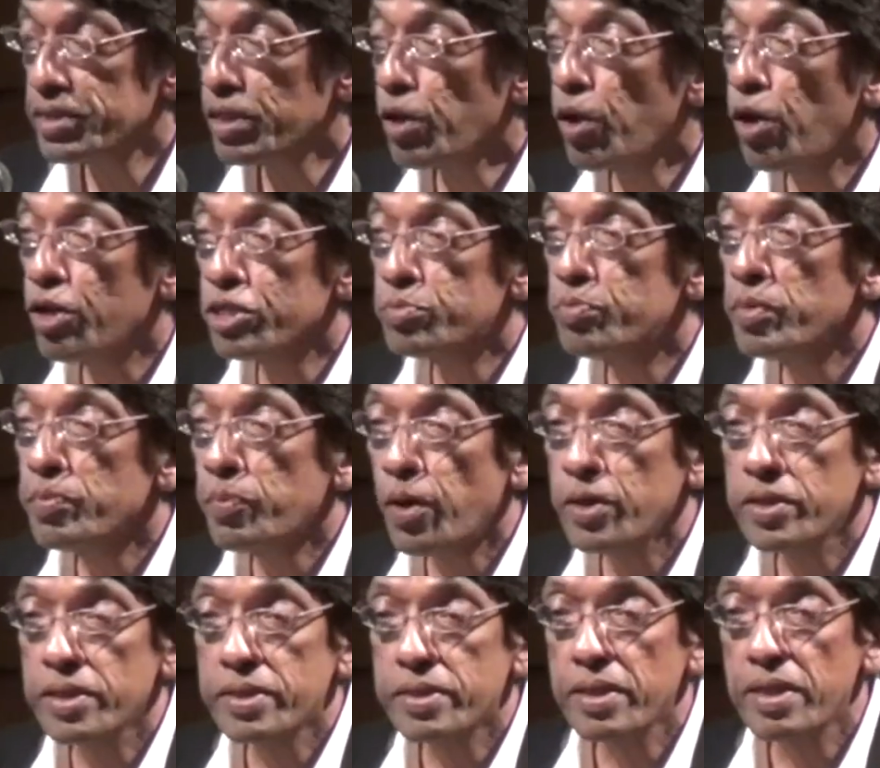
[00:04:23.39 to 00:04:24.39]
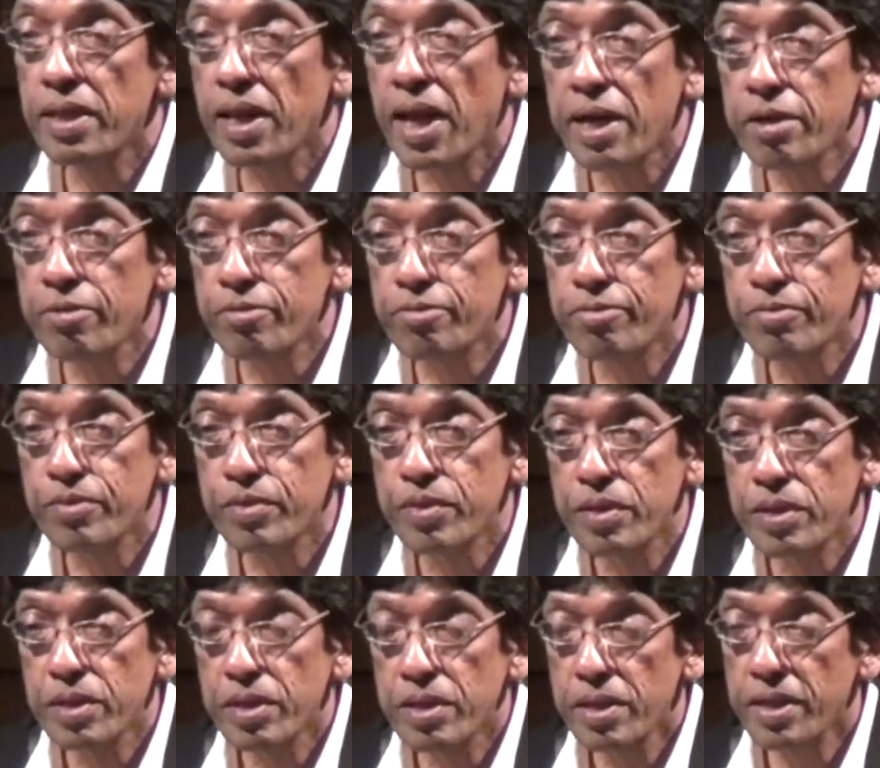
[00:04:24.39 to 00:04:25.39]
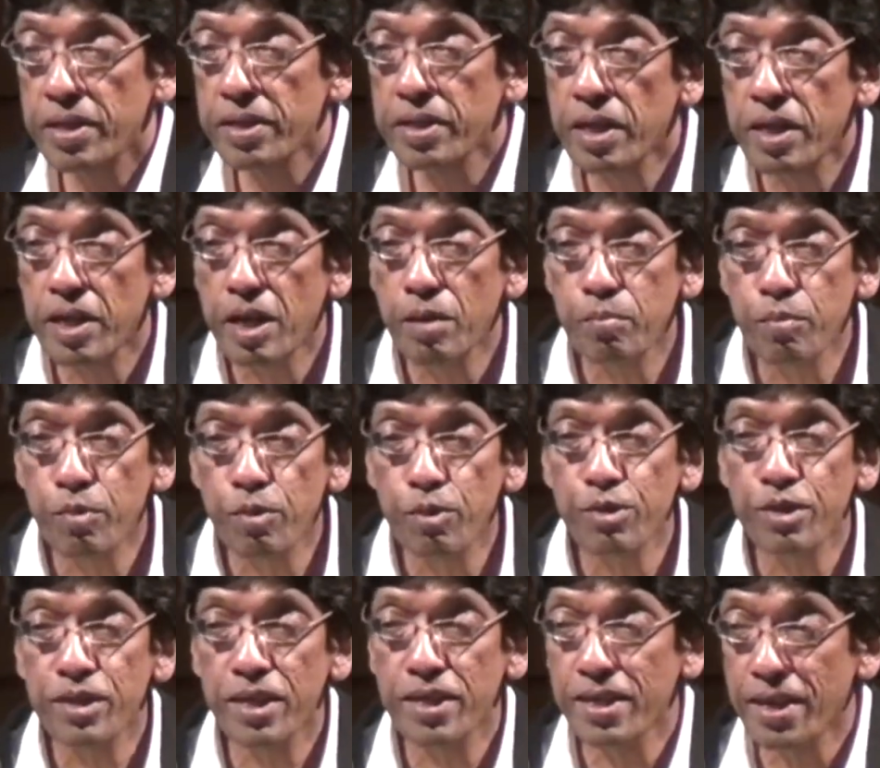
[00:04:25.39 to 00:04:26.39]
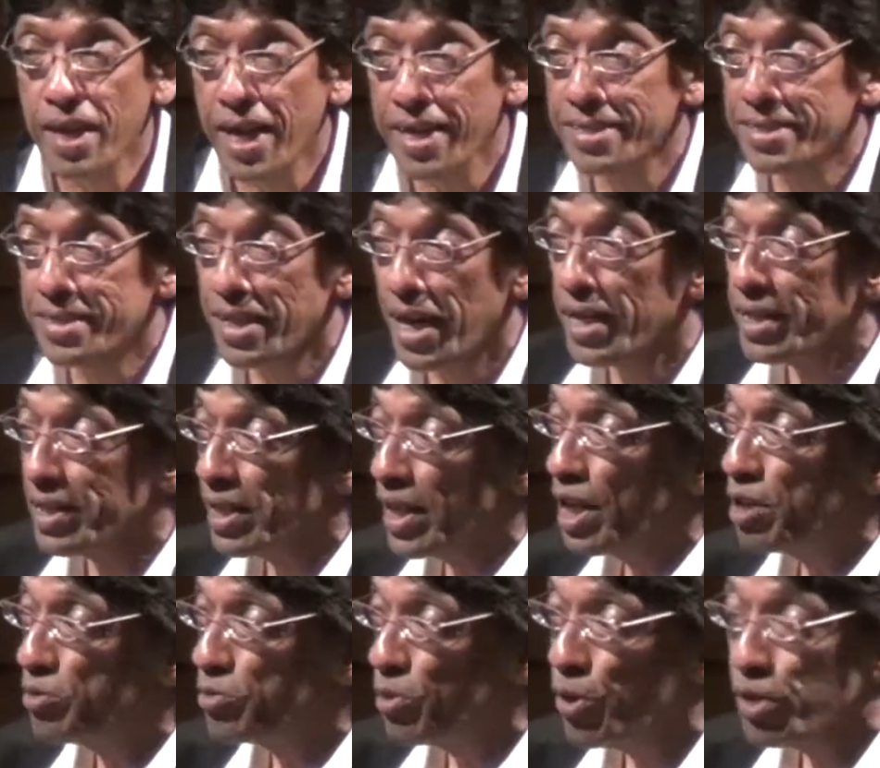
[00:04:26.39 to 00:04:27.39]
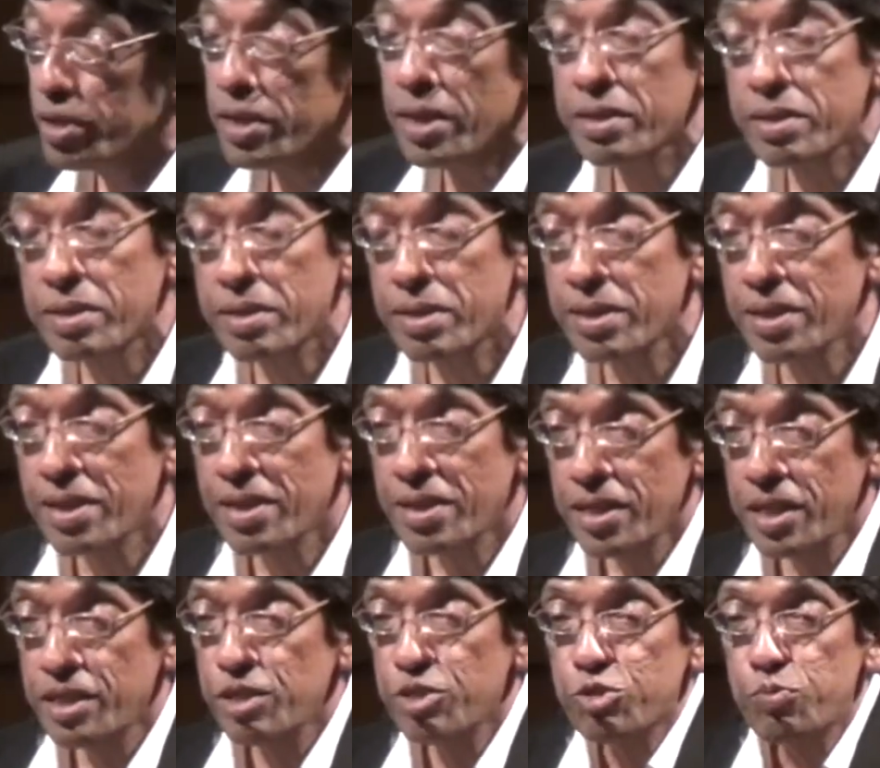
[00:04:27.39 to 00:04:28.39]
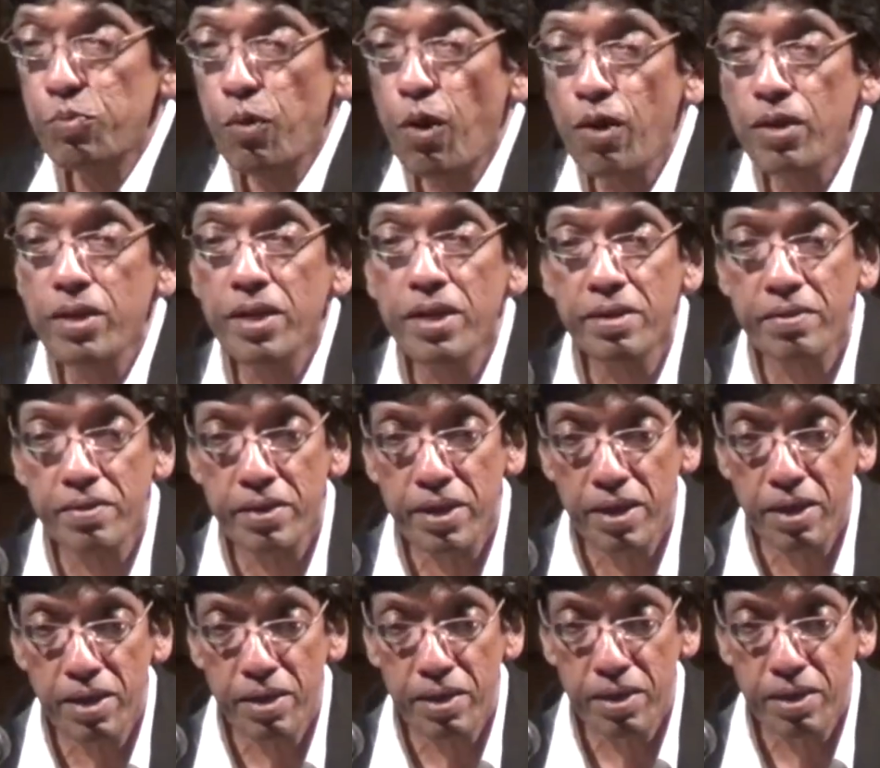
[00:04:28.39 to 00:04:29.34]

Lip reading: a cosmopolitan life in Colombo. It has a nice nightlife, all that. In a small area.